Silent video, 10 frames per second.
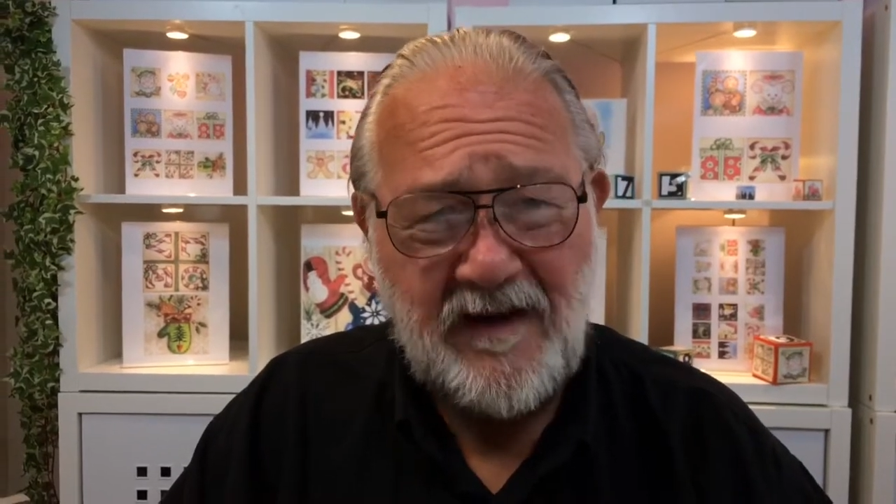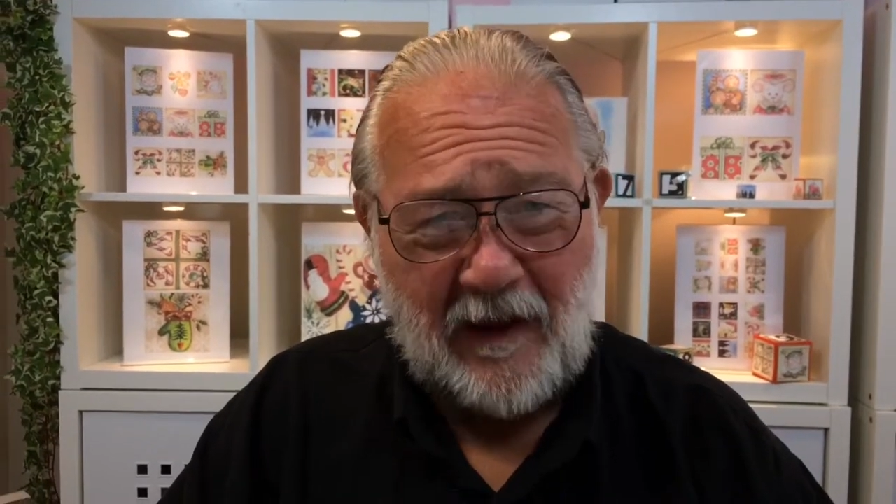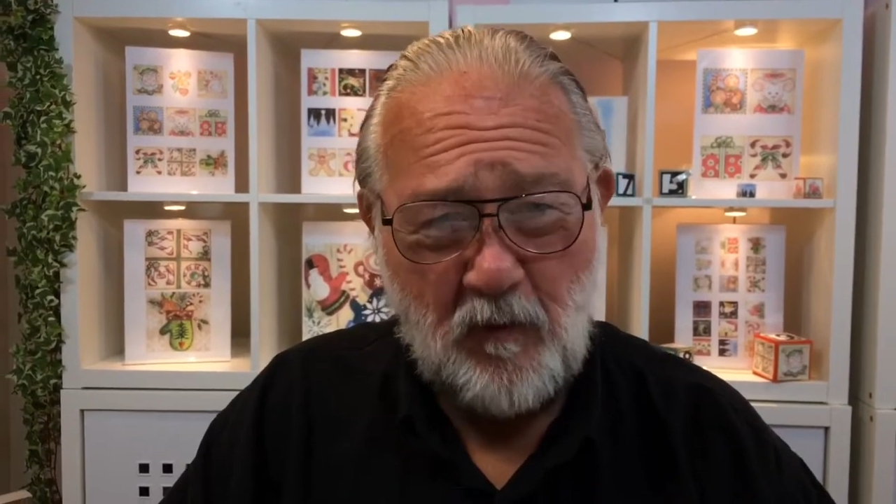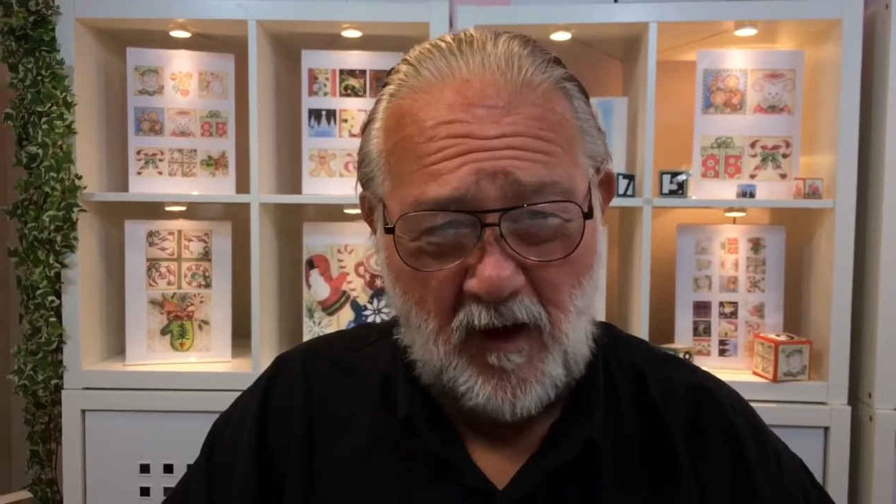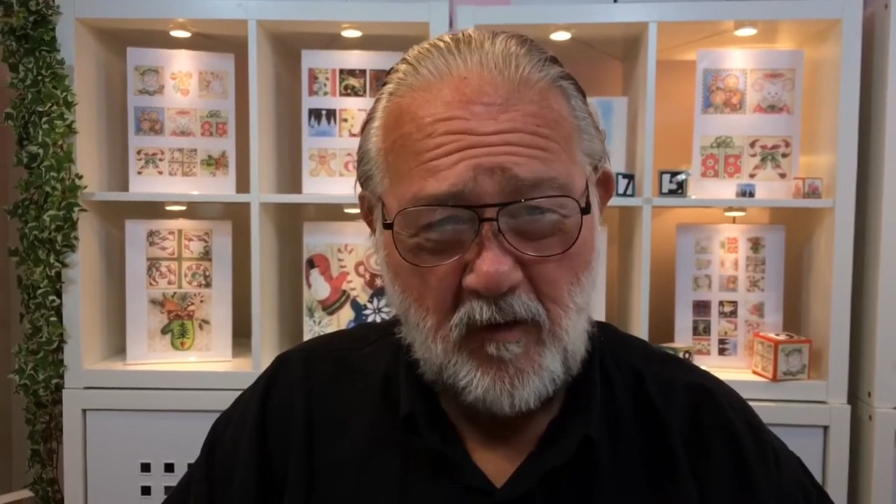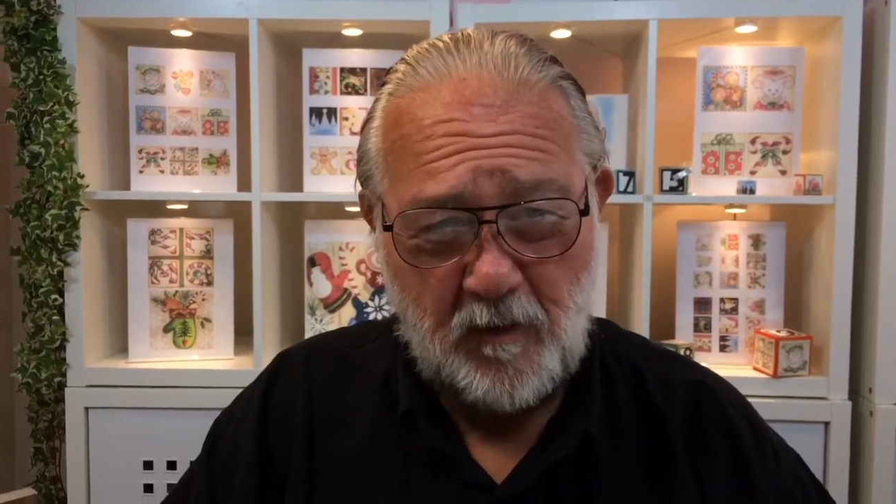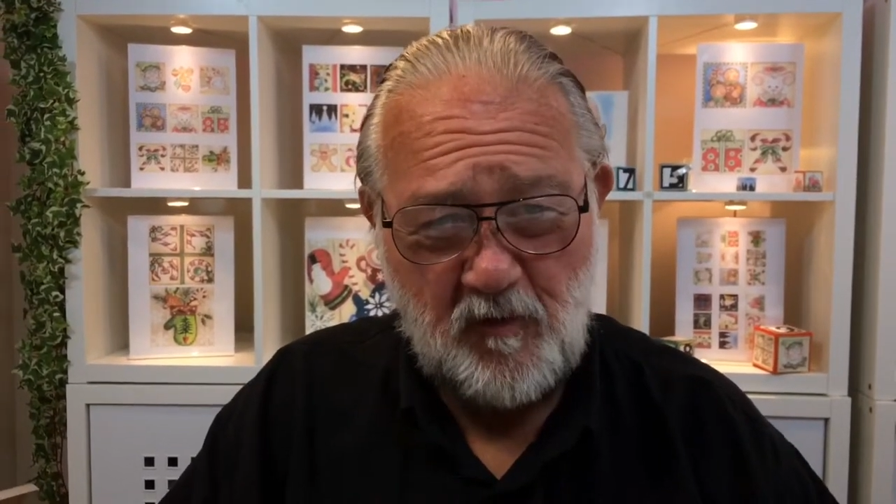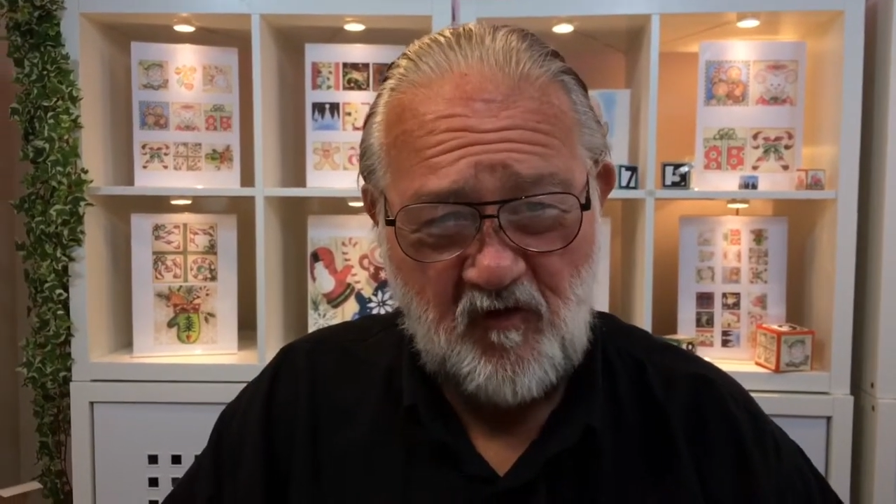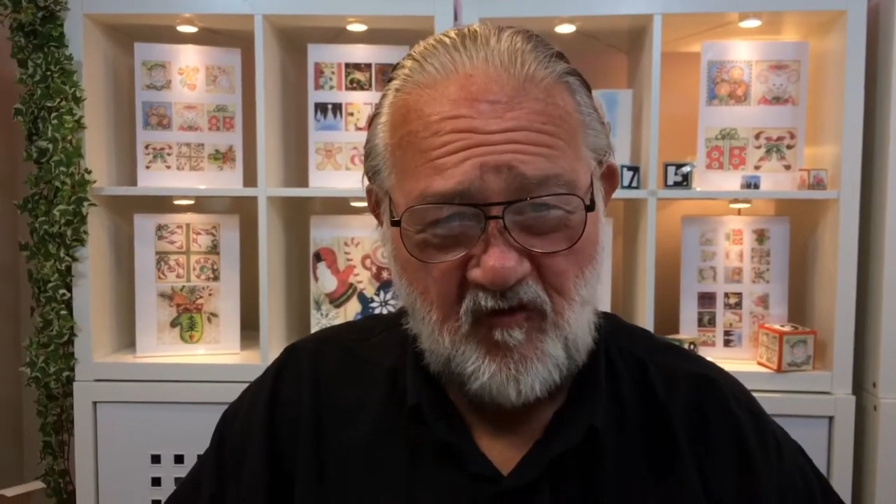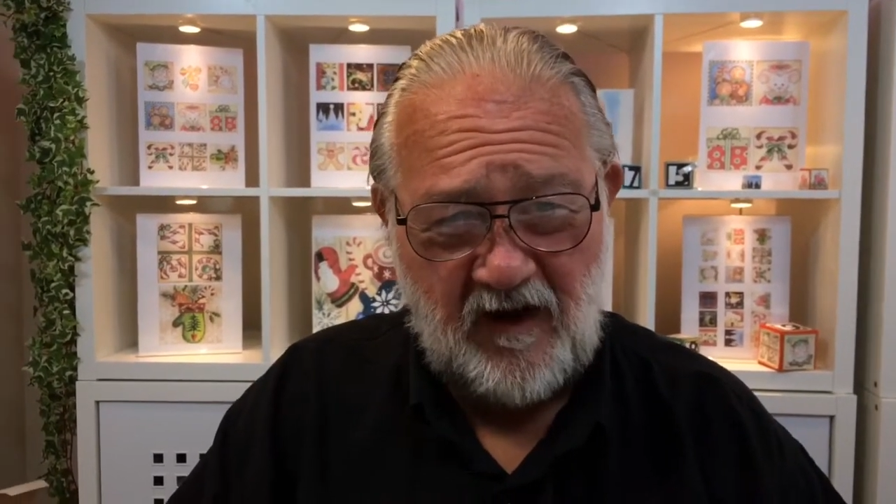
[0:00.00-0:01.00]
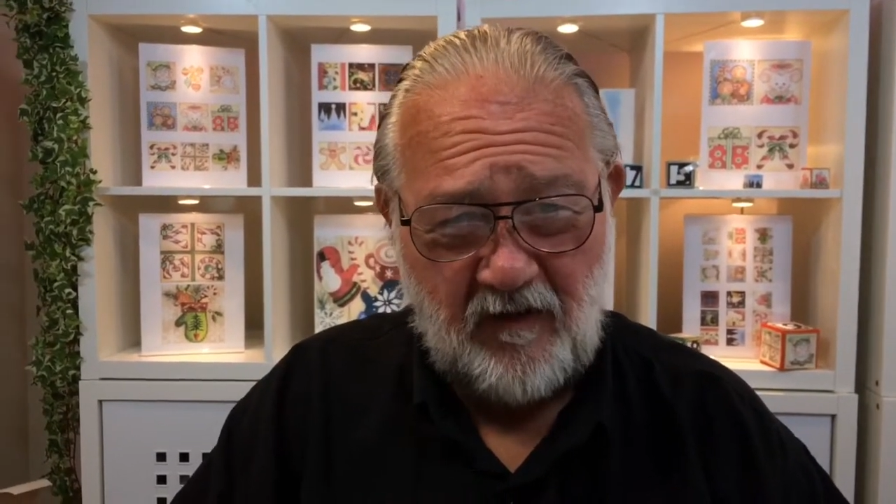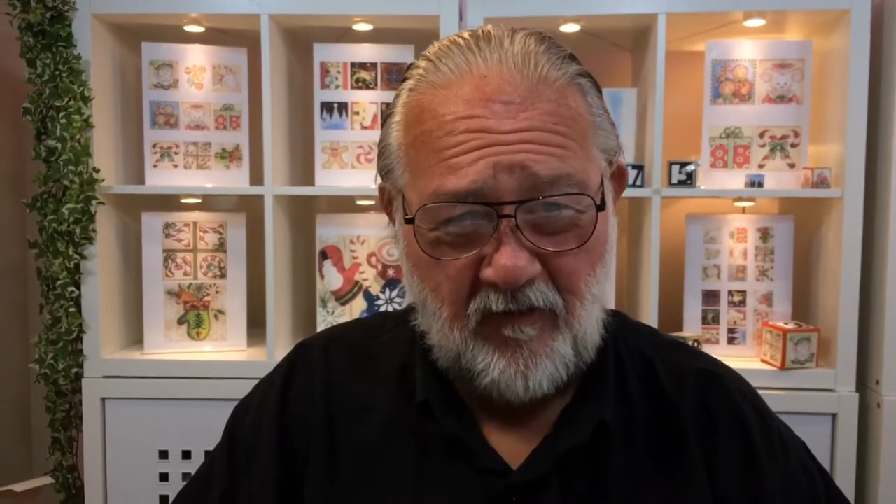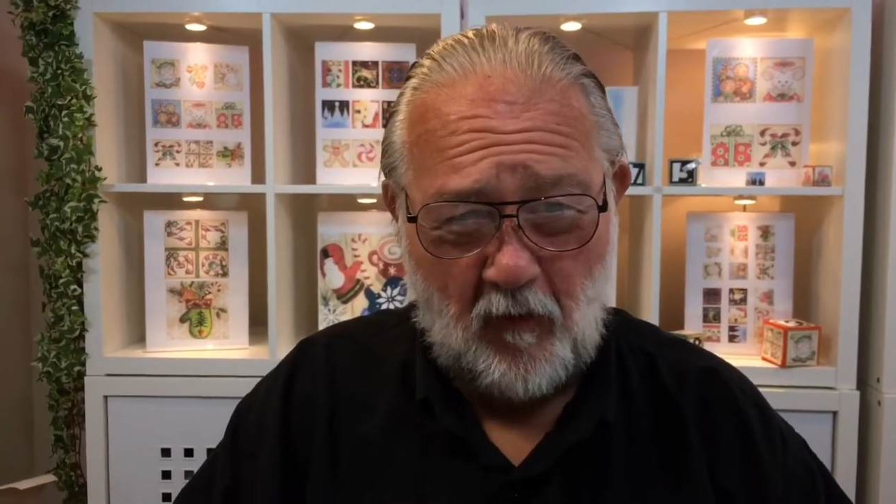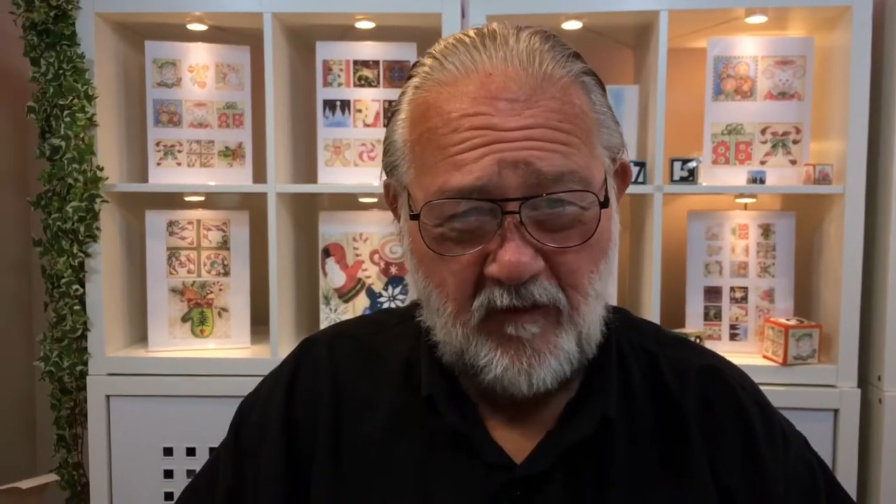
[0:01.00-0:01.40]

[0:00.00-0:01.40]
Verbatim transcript: downloadable sheets